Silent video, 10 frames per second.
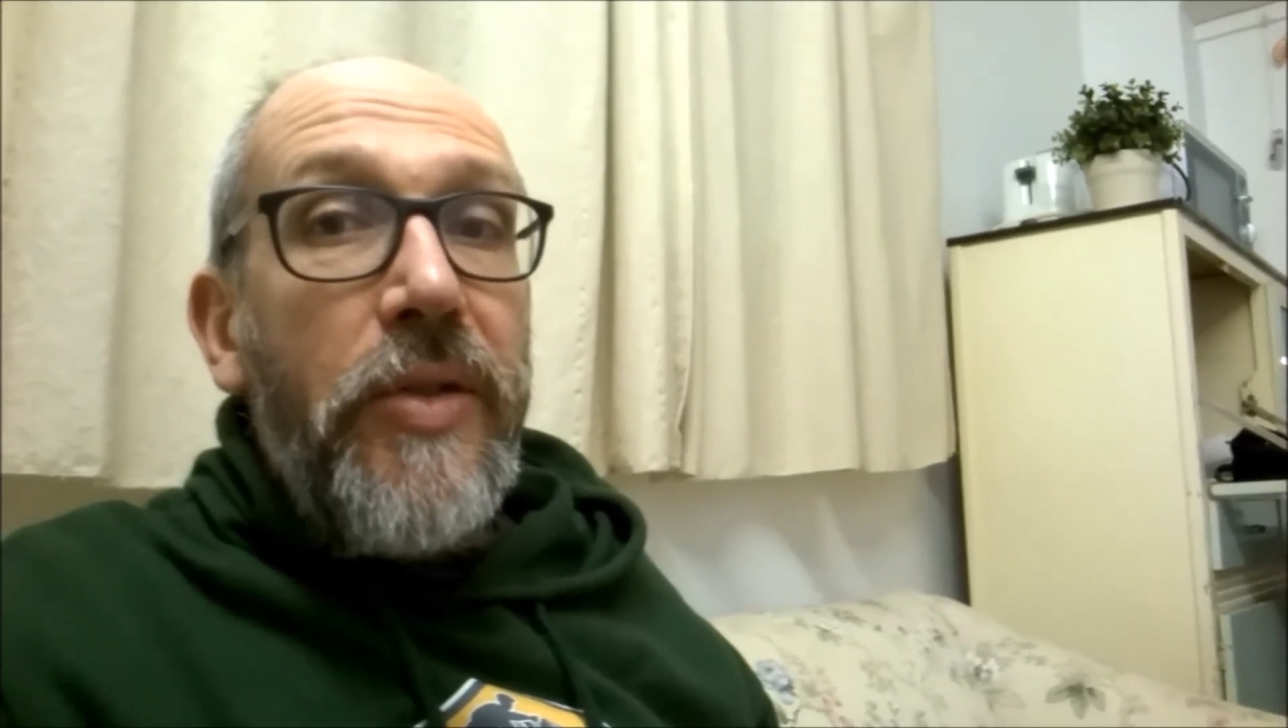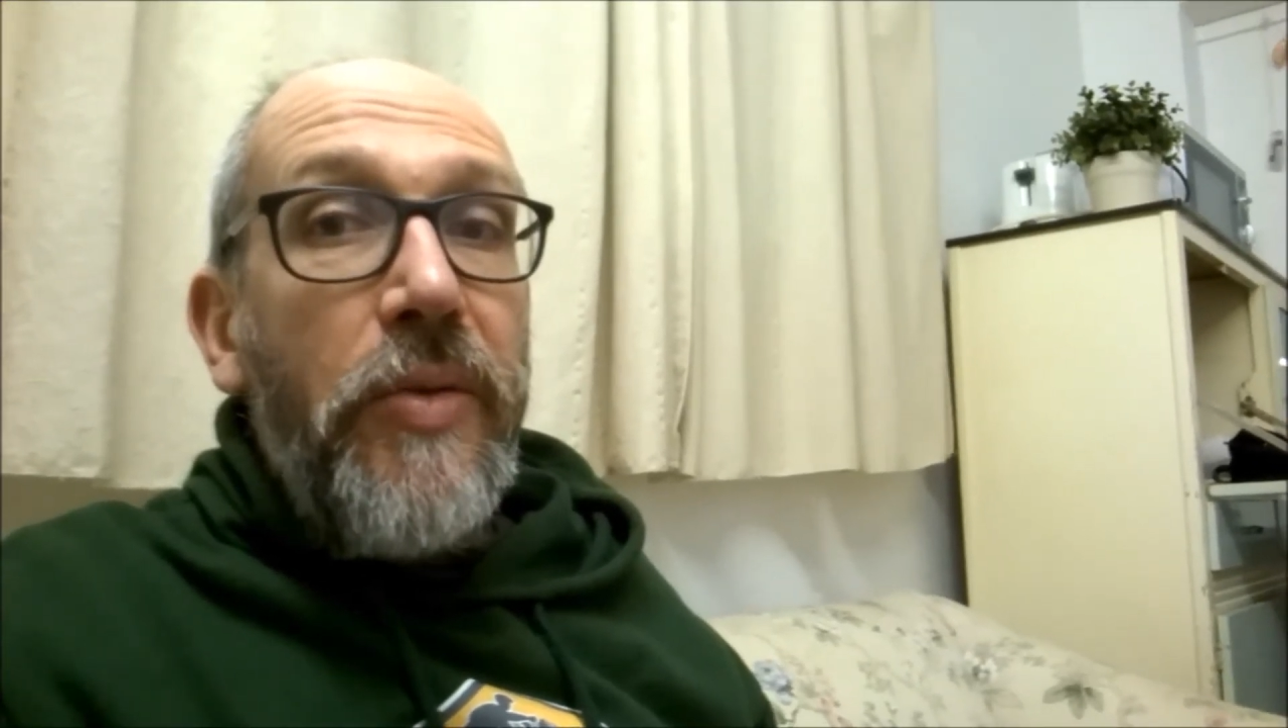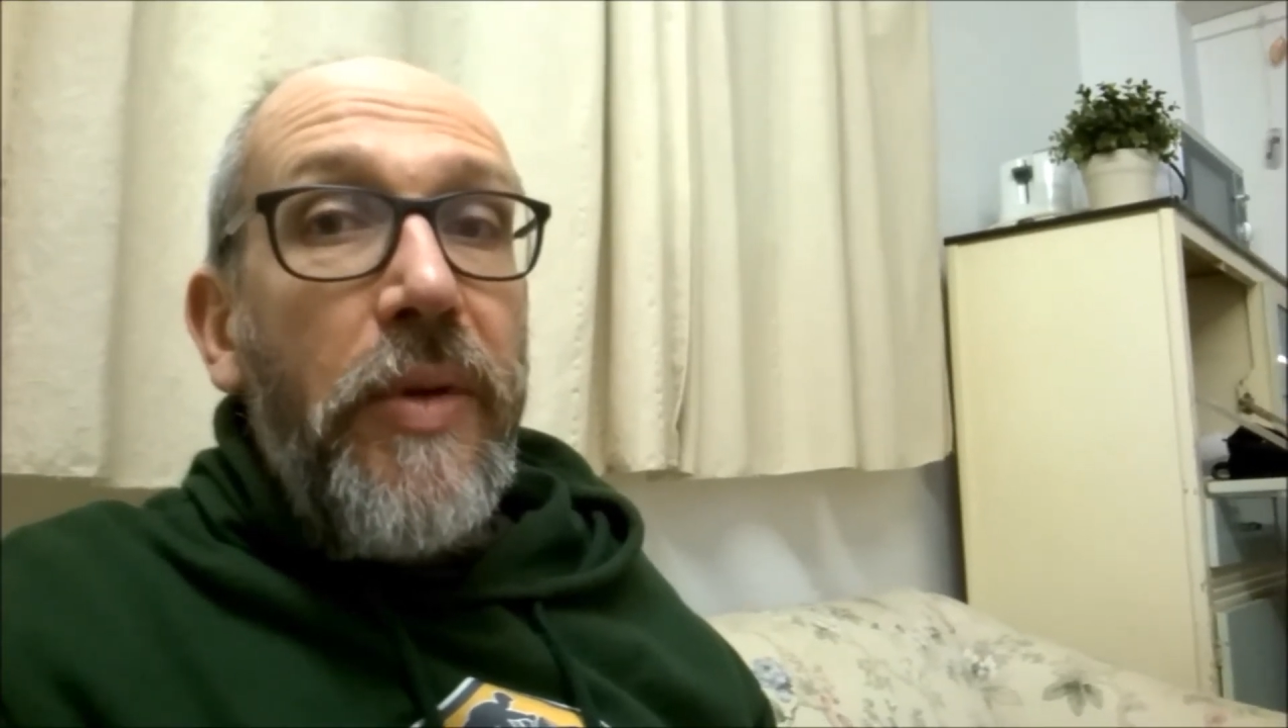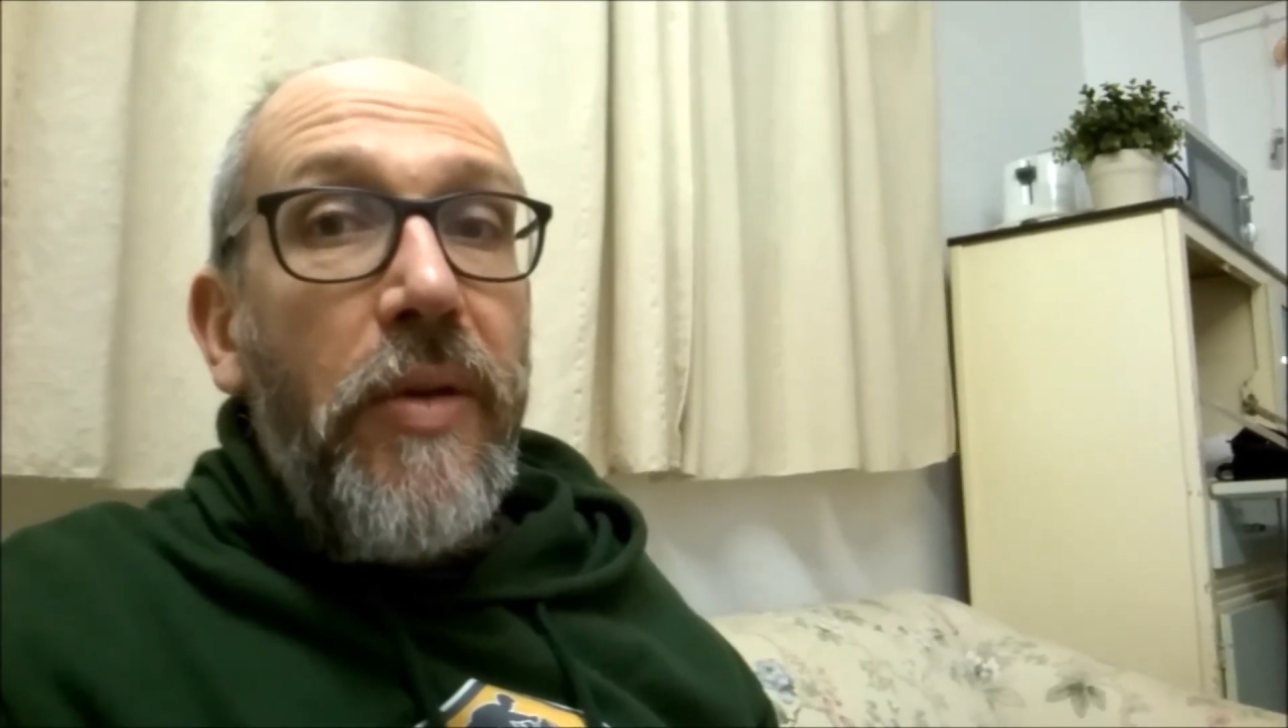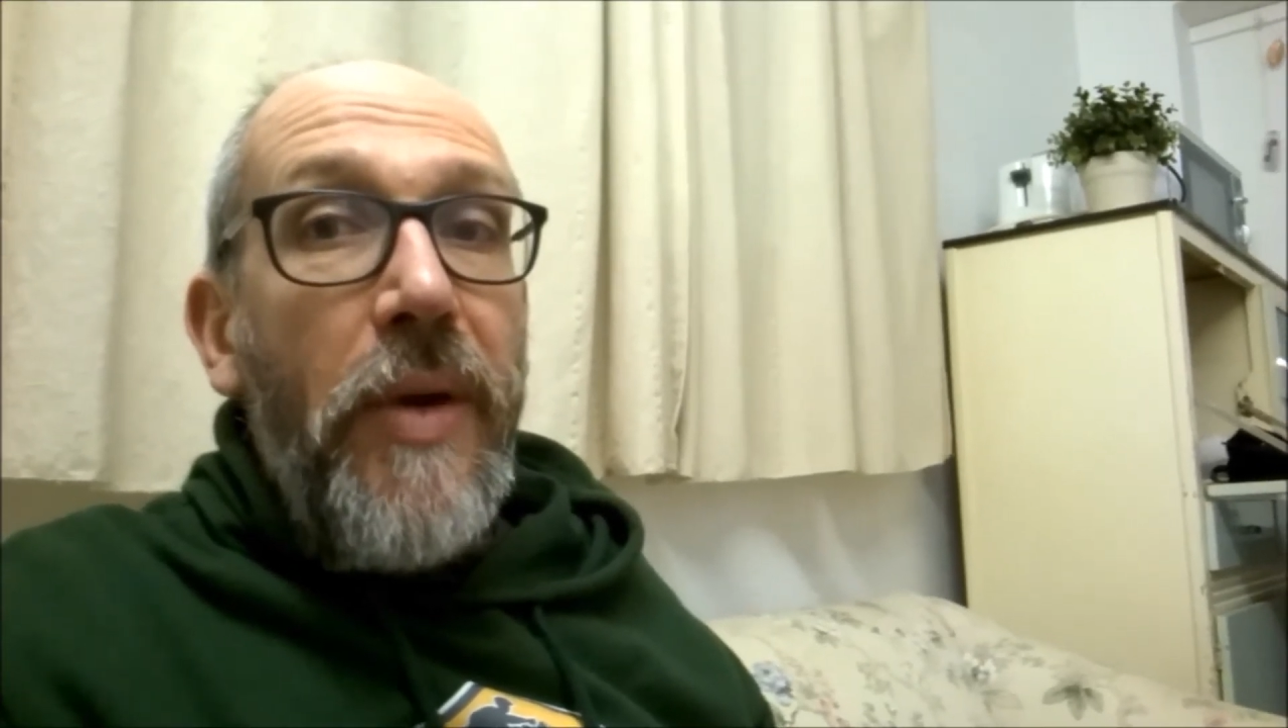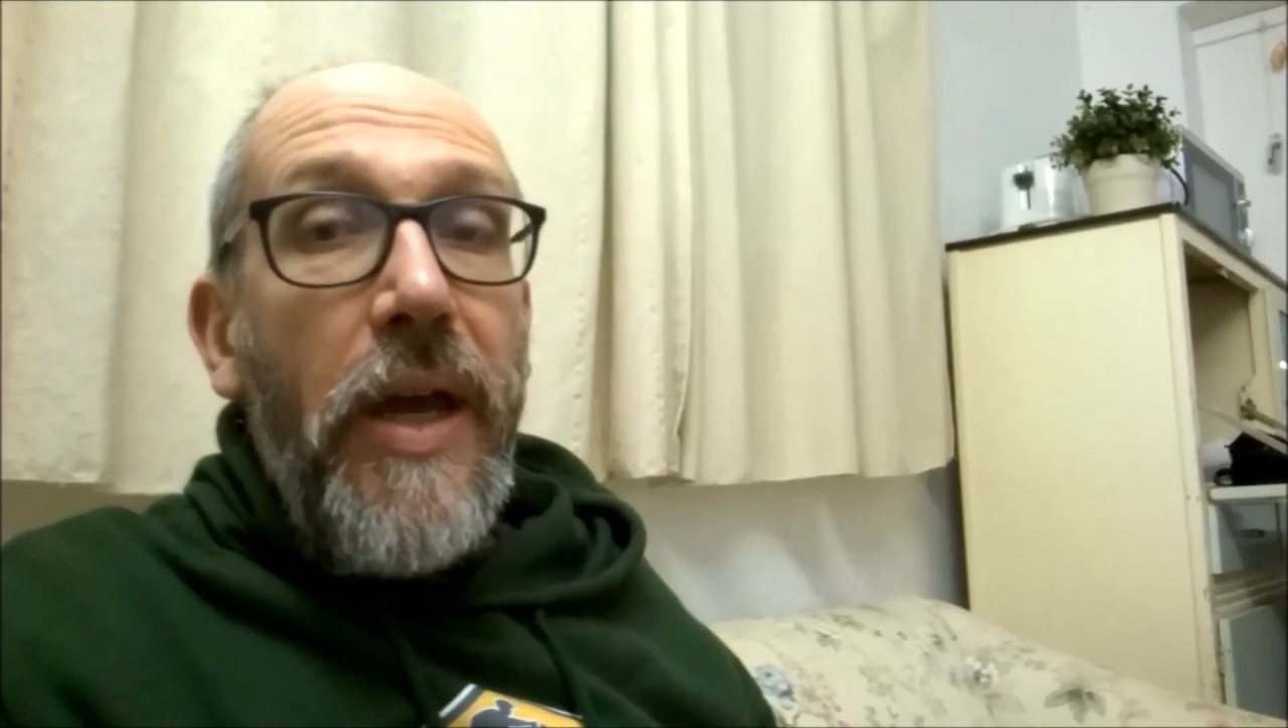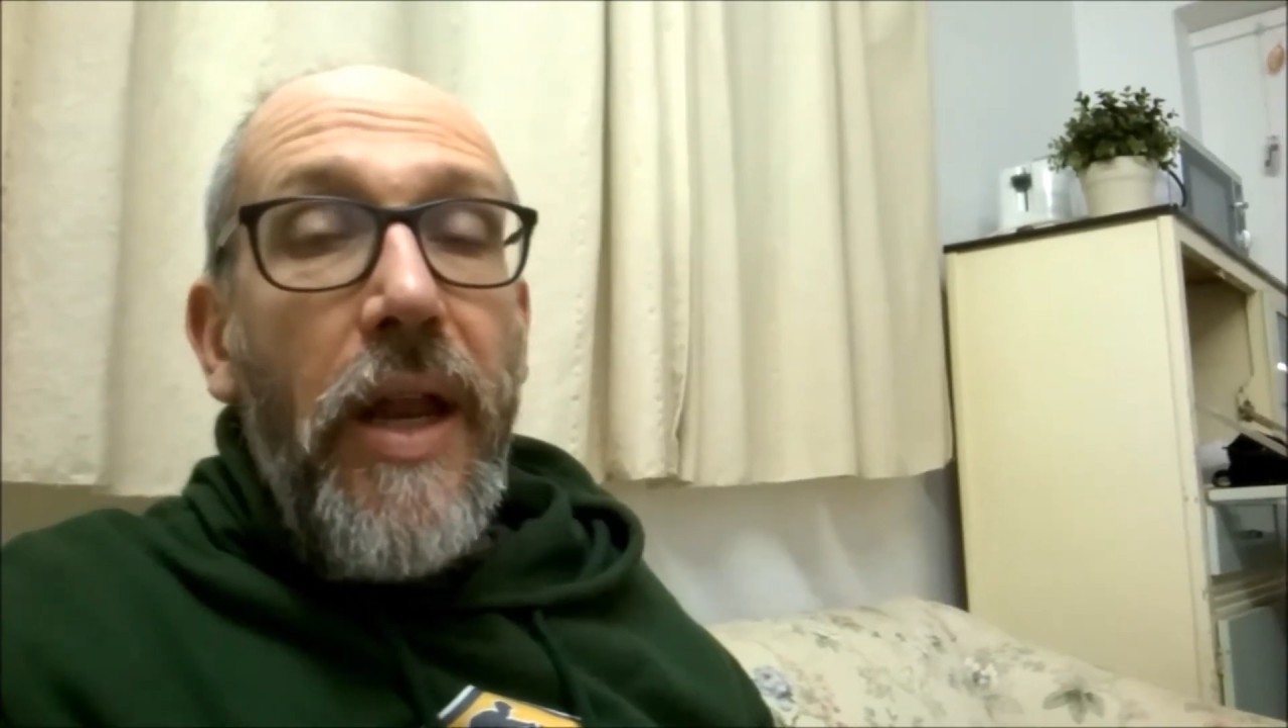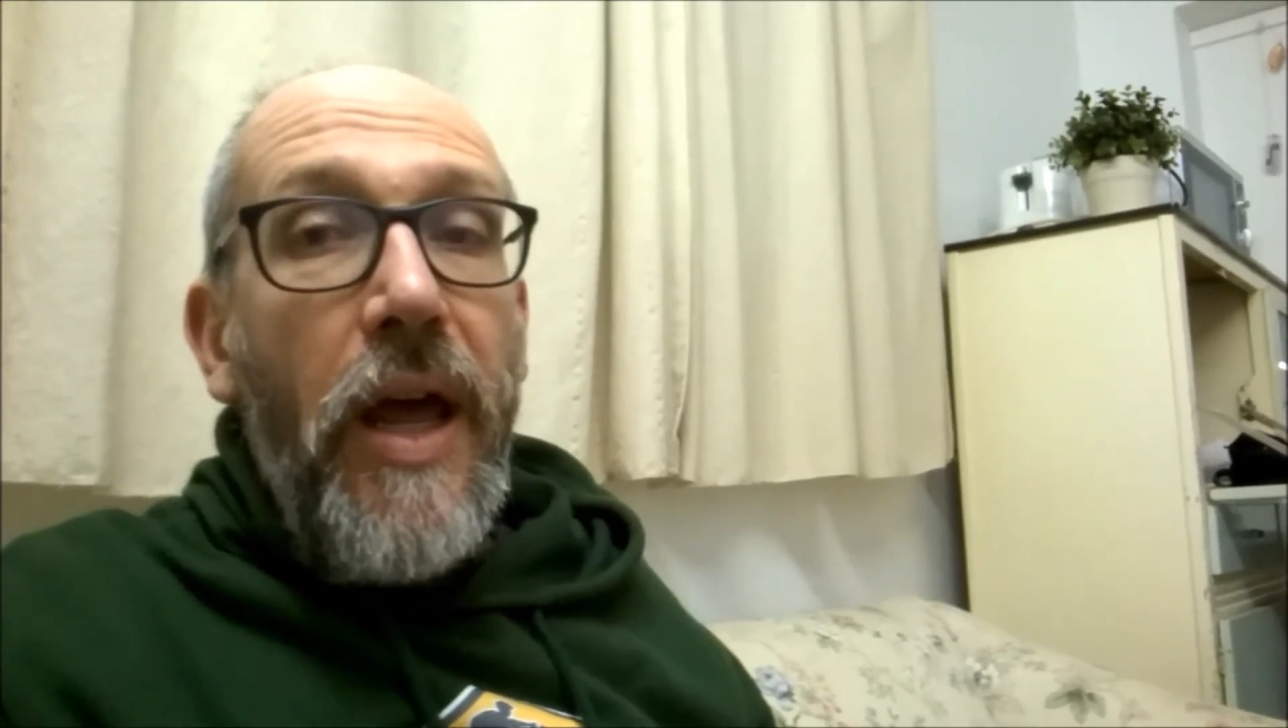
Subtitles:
all with the wet.